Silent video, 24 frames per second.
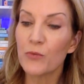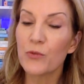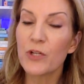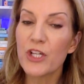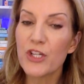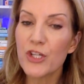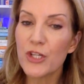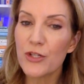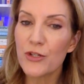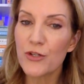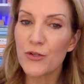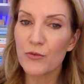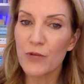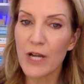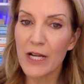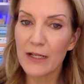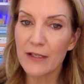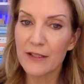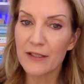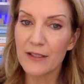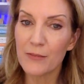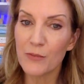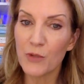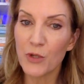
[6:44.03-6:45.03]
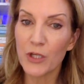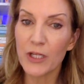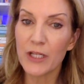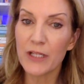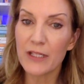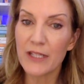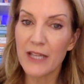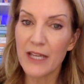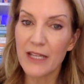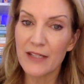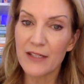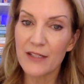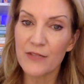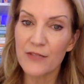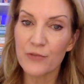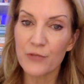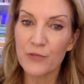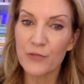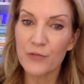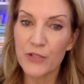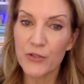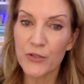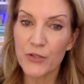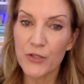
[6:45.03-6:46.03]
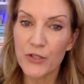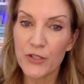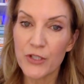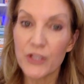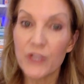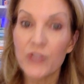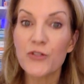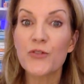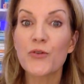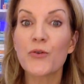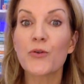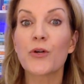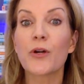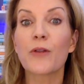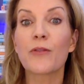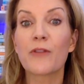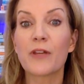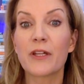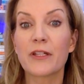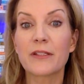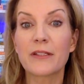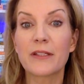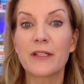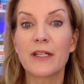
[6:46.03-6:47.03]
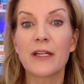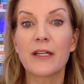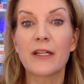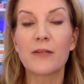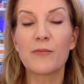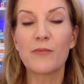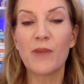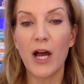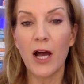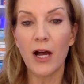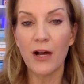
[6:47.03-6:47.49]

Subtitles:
We should direct some more intensive resources toward this kid.